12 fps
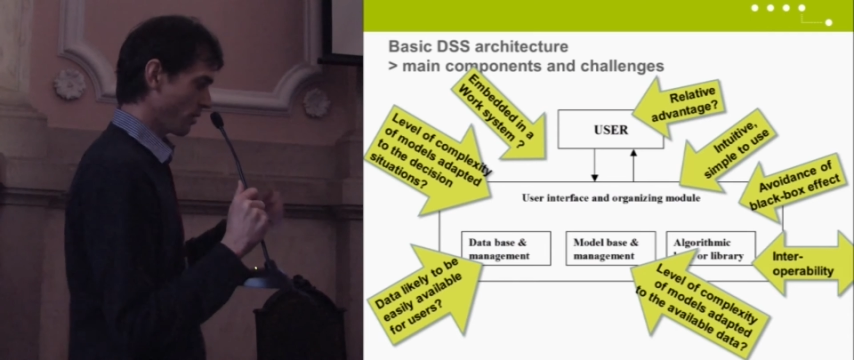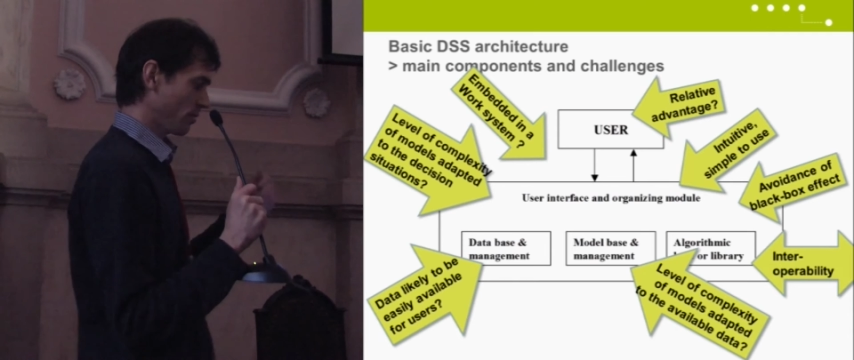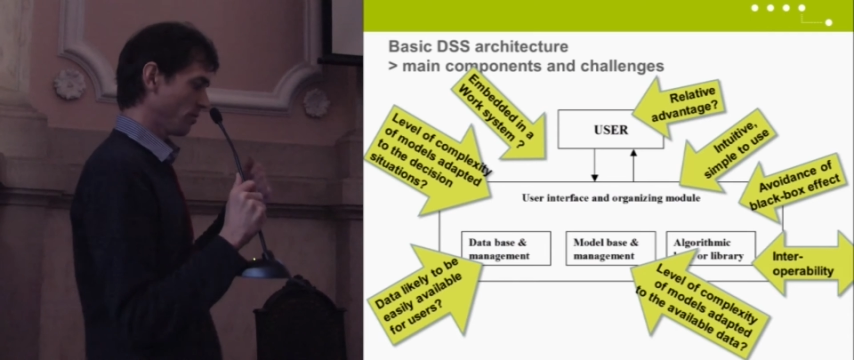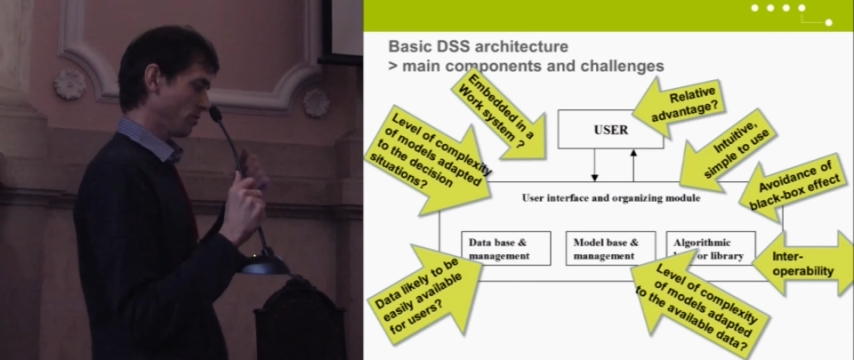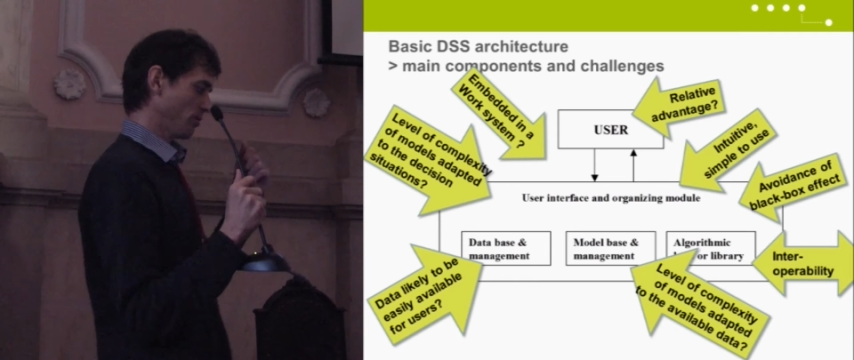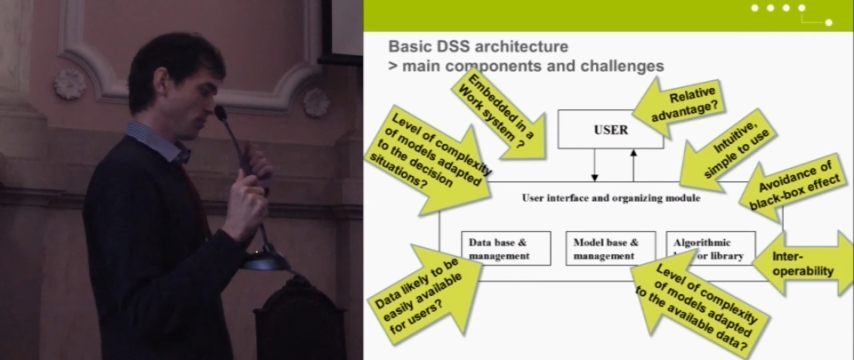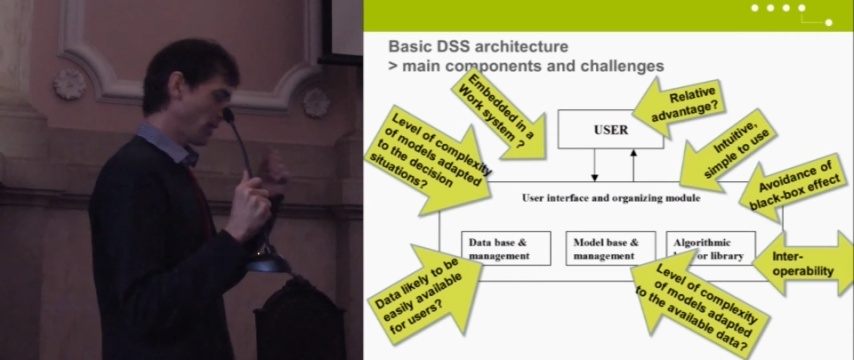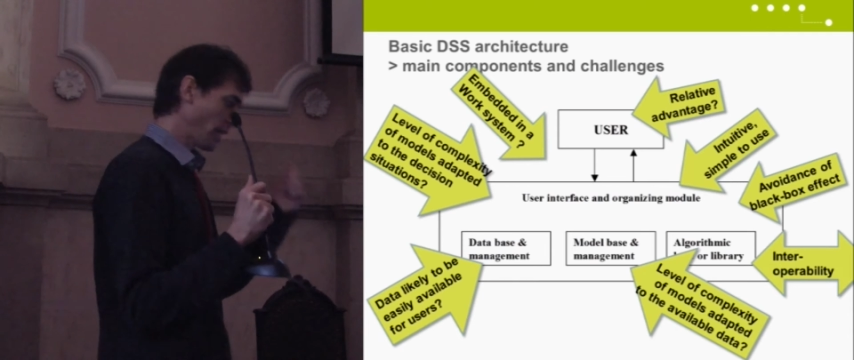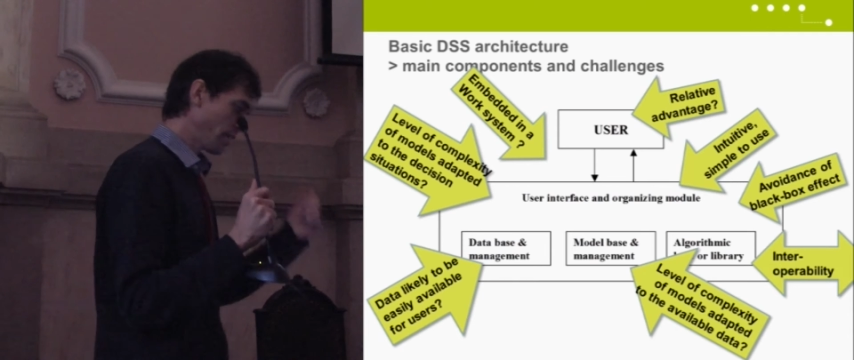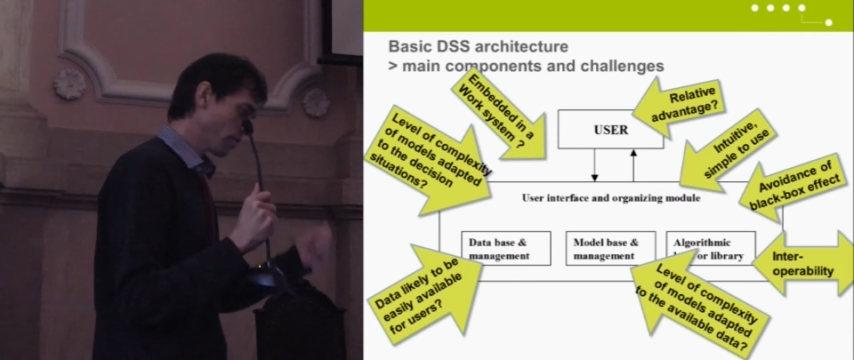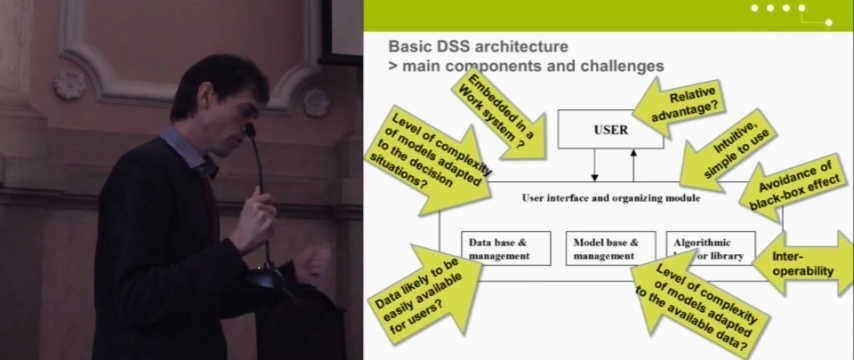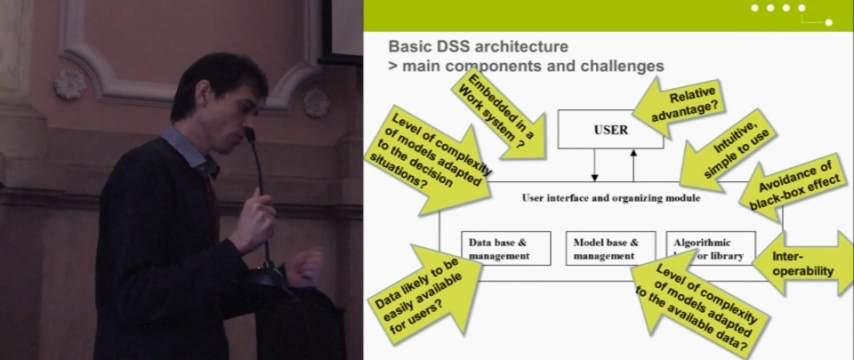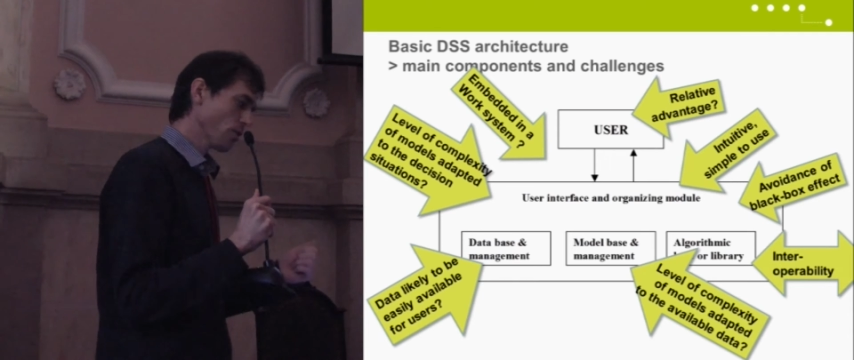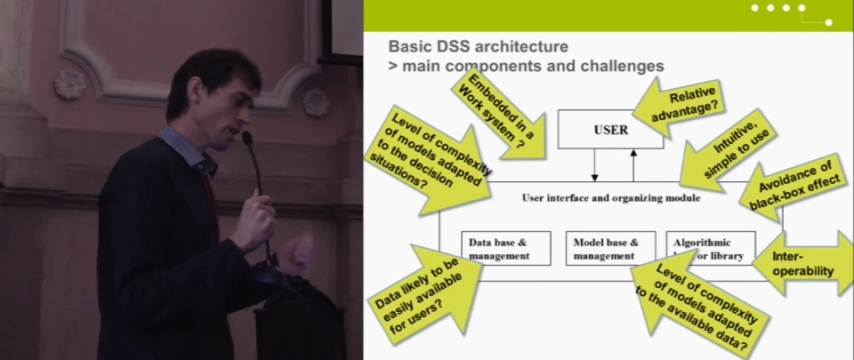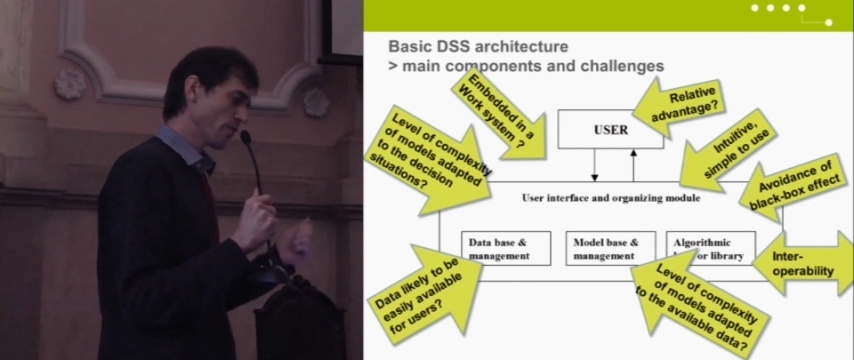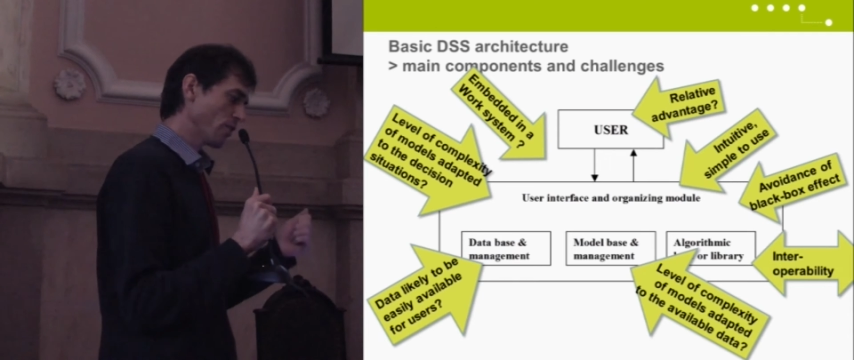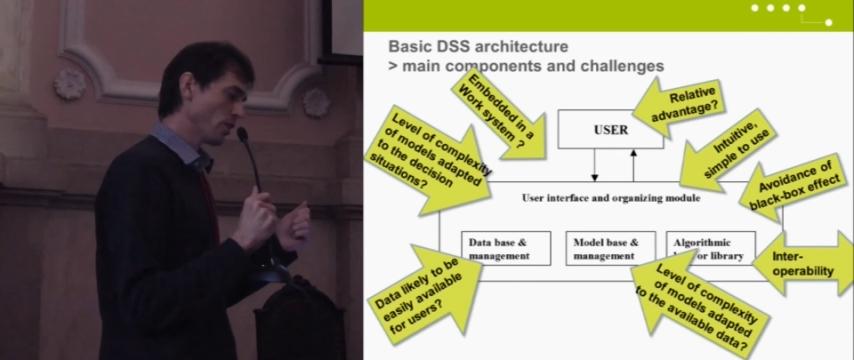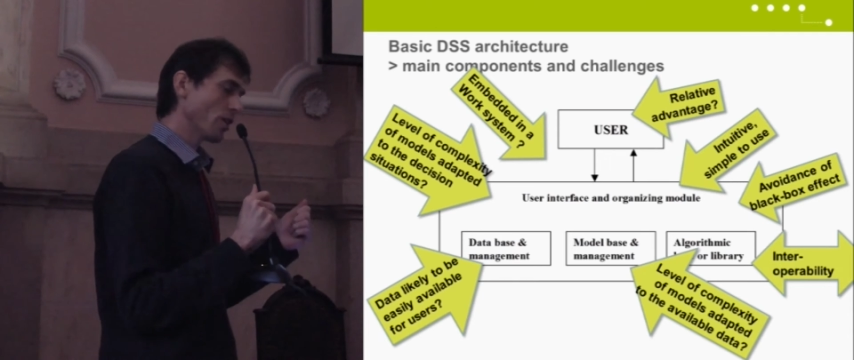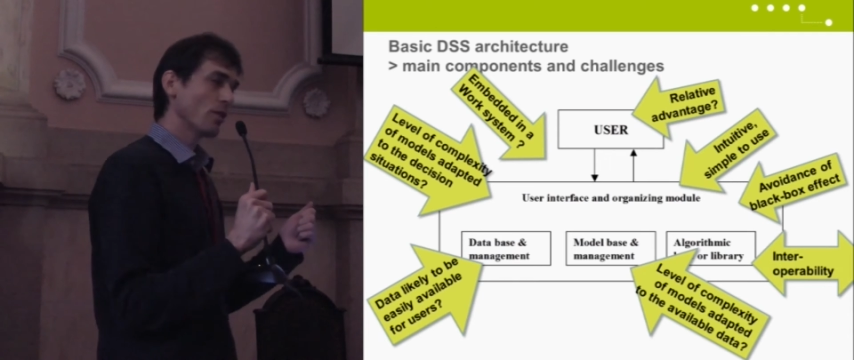be nice to have an